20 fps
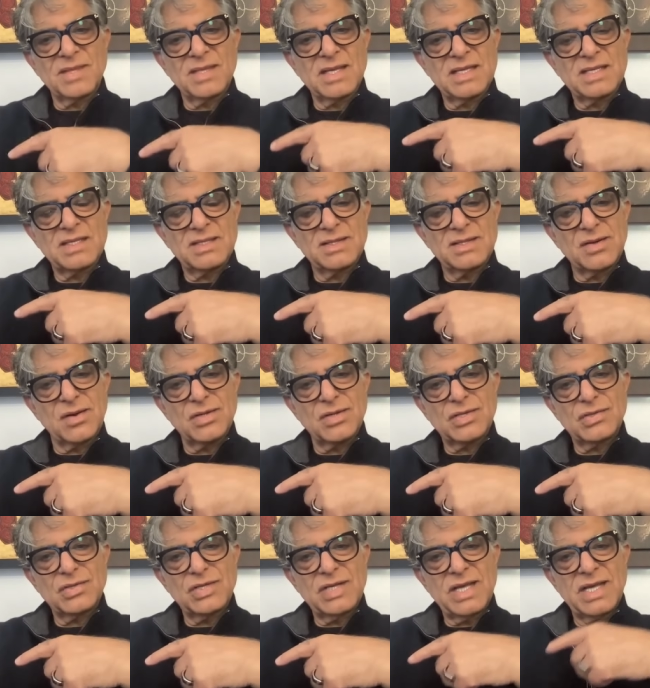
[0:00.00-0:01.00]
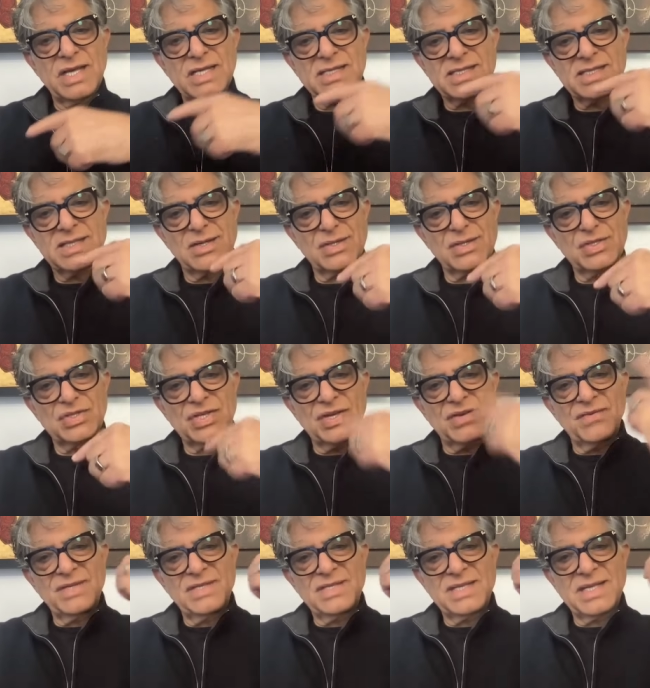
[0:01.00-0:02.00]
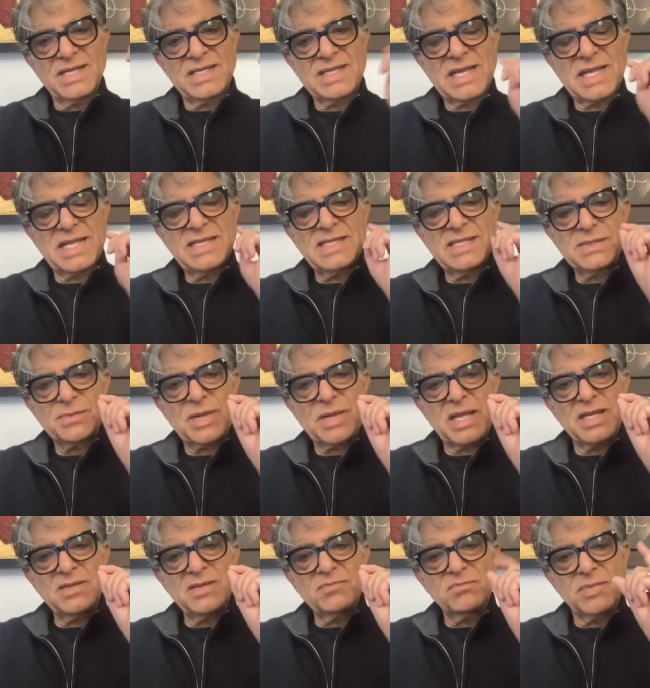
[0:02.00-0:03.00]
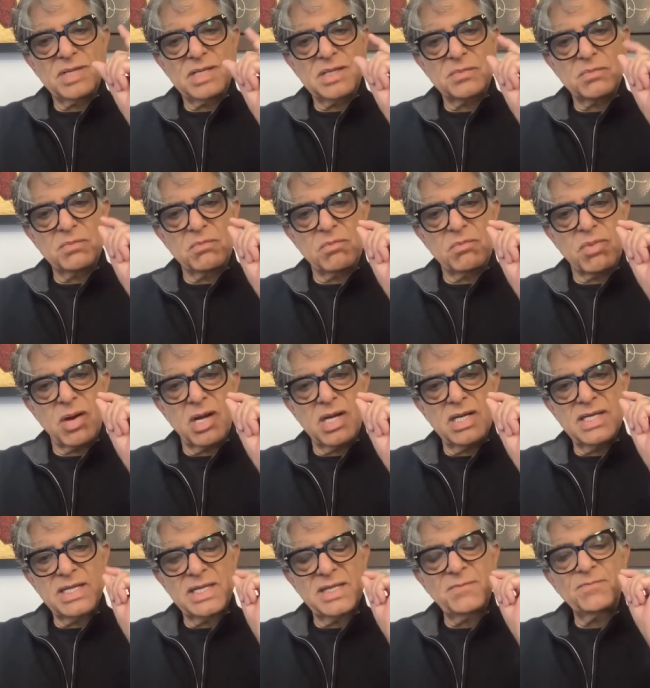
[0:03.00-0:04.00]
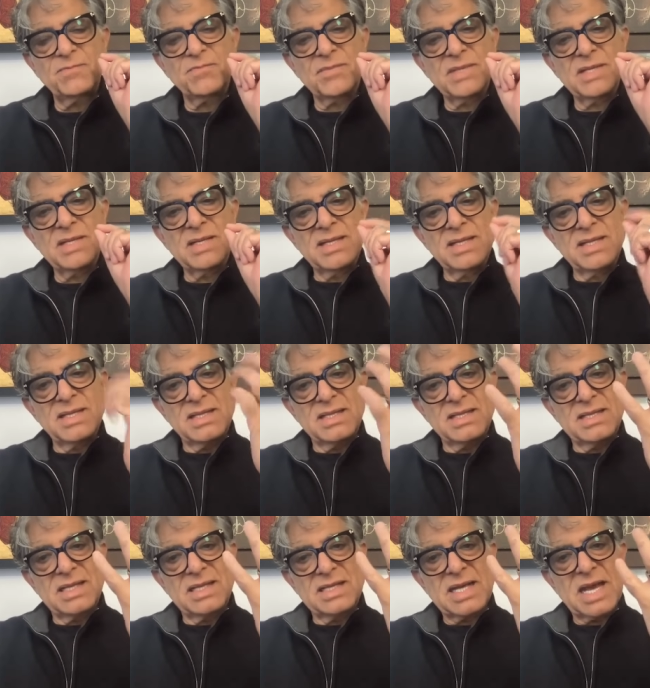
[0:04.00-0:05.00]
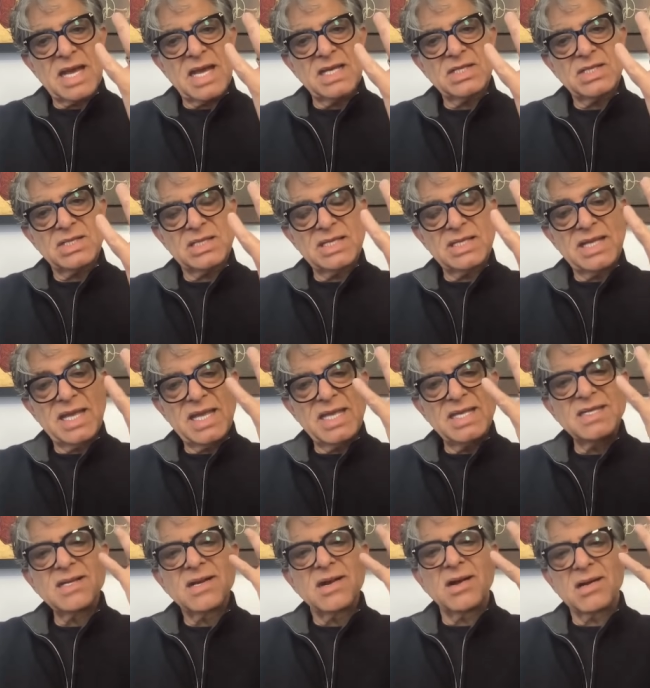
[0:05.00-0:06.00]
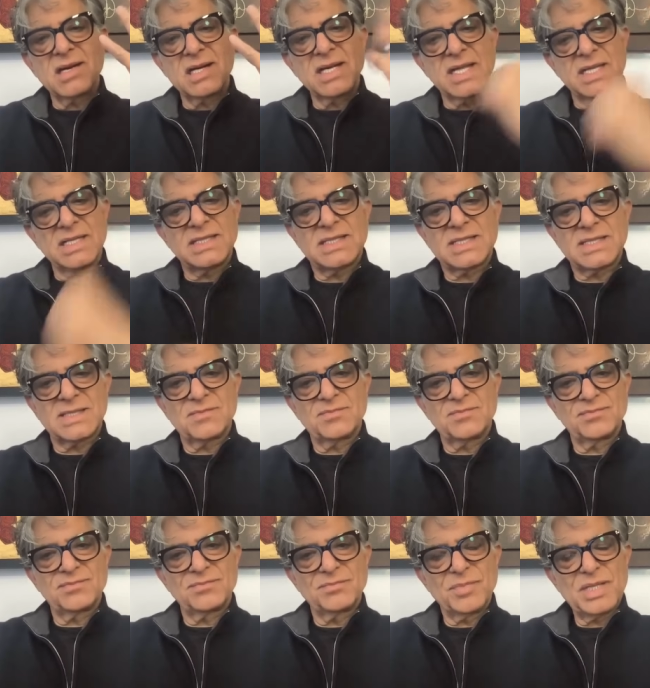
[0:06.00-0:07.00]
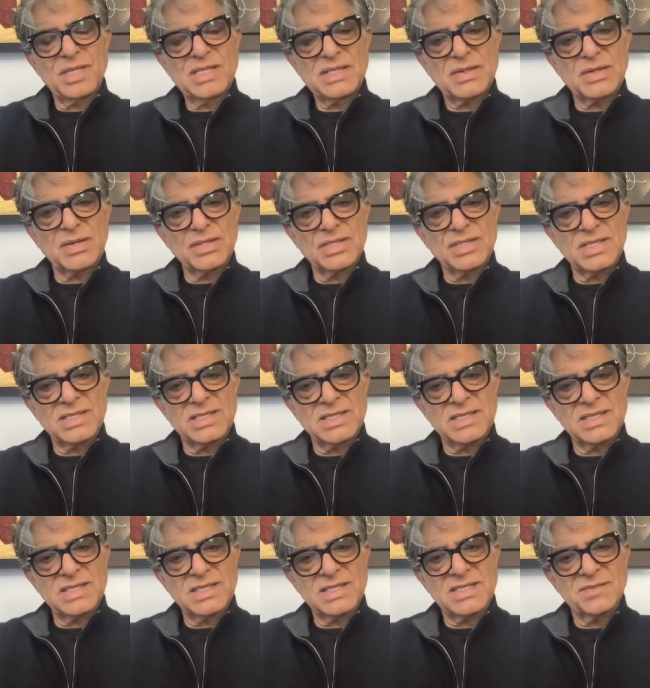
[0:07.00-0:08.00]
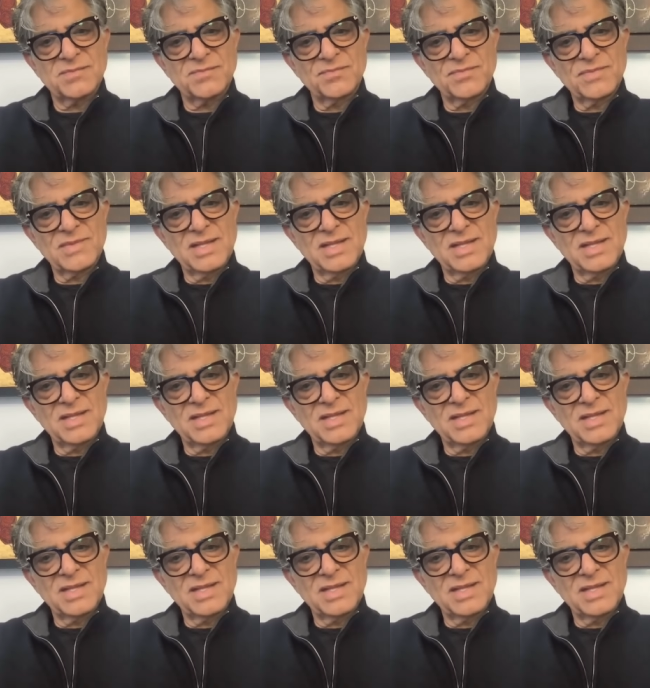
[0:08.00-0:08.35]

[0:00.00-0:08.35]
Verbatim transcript: that not only has longevity and health span, but a body that actually incarnates peace consciousness.